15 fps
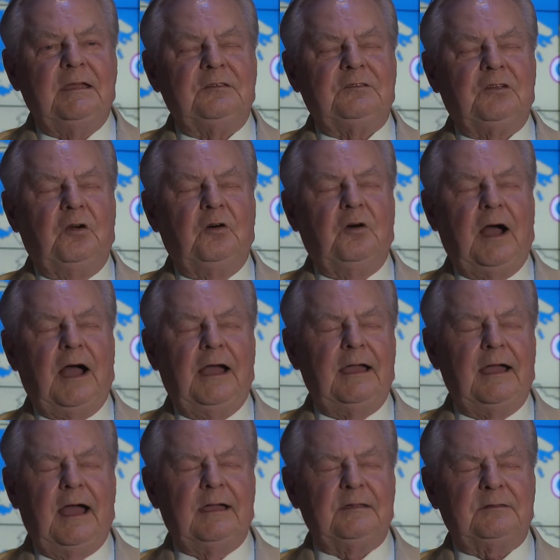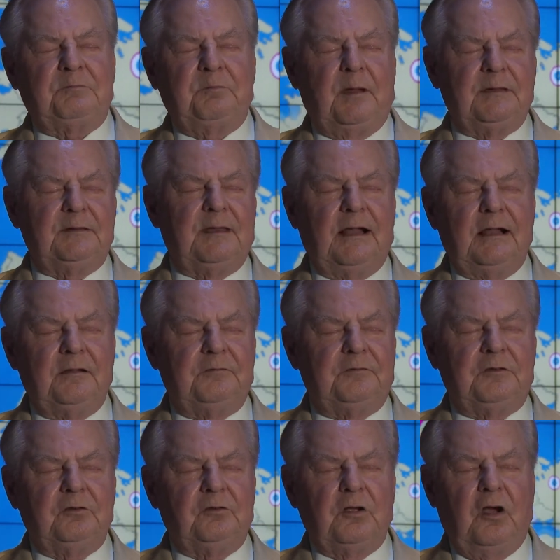So I asked
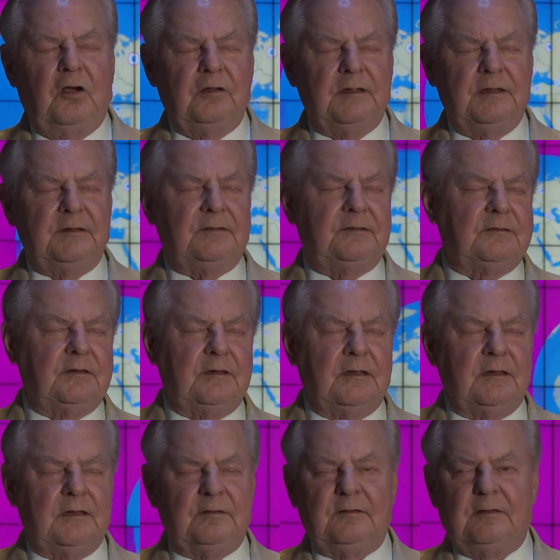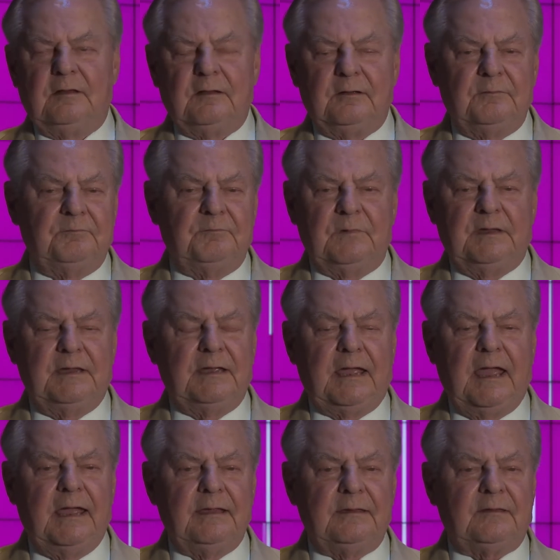myself during all these
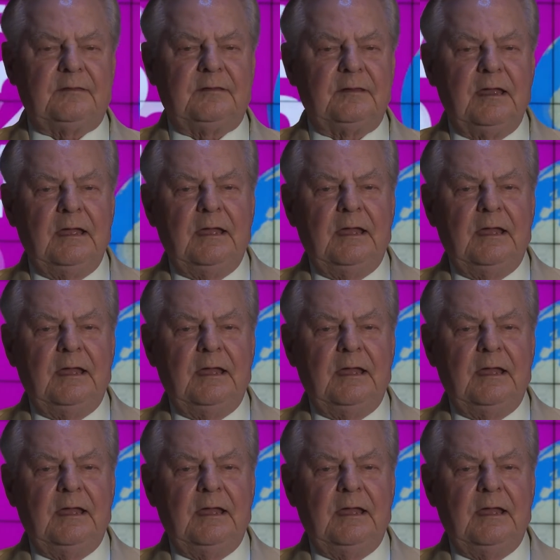decades